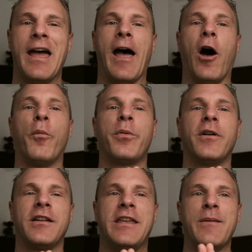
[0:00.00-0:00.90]
help
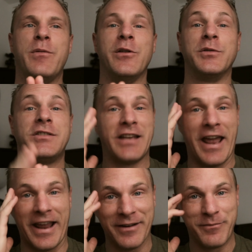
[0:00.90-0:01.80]
keep you
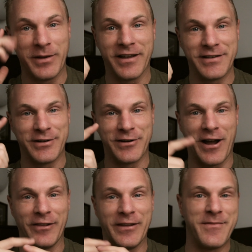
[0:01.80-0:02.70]
sane because you're
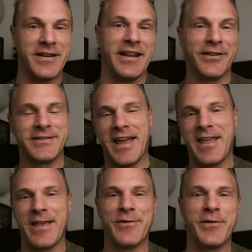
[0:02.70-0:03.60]
not limiting or
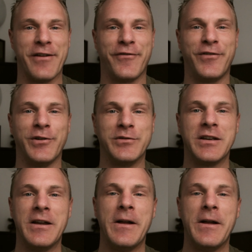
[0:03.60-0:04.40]
taking away foods,